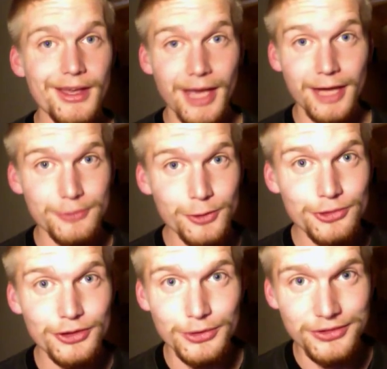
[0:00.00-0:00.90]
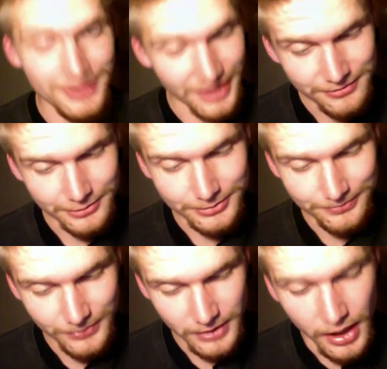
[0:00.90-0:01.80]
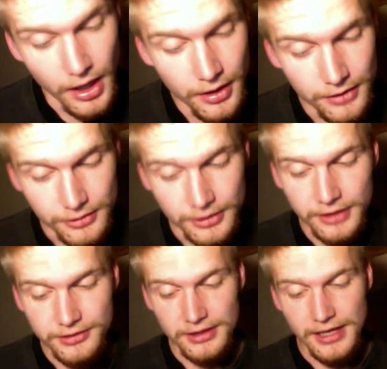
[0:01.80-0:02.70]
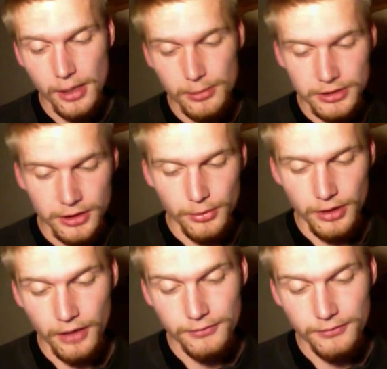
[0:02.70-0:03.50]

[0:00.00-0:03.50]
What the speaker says: At first it was delightful. The night had now been going on